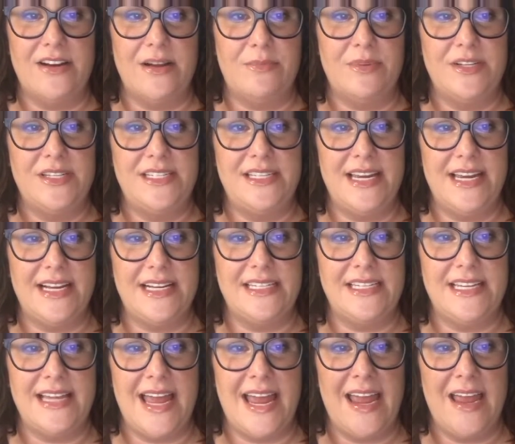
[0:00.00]
number
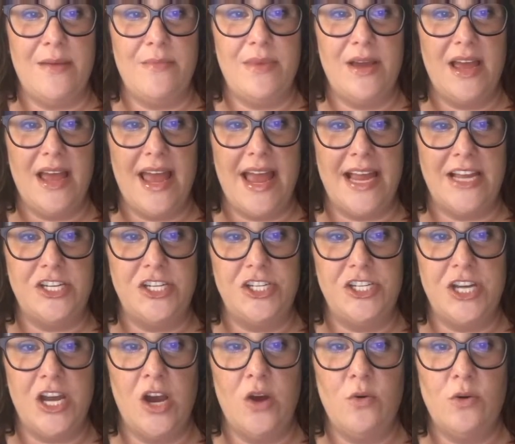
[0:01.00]
6, name a
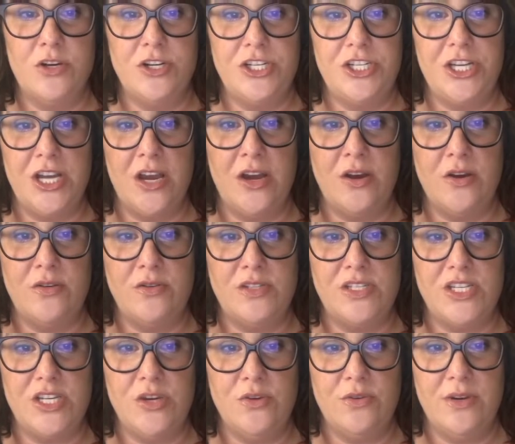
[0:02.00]
show or
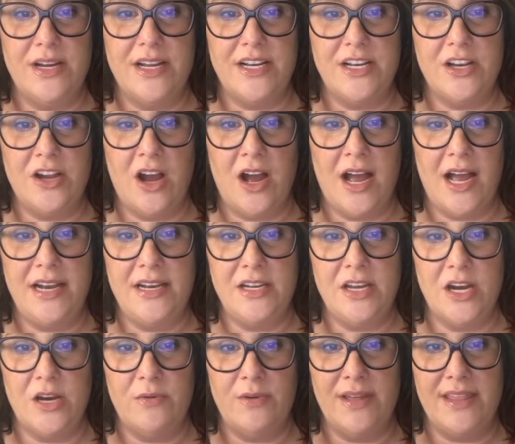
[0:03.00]
shows you could not
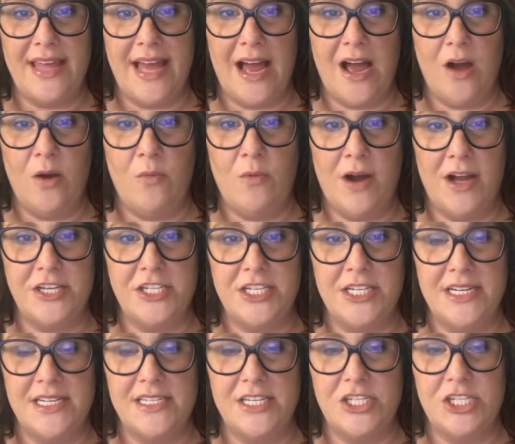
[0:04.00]
go without
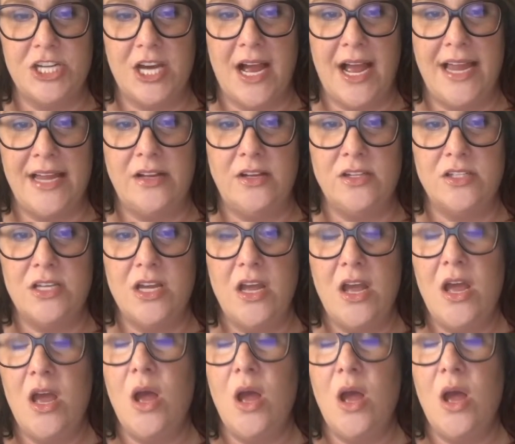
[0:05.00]
watching as a child.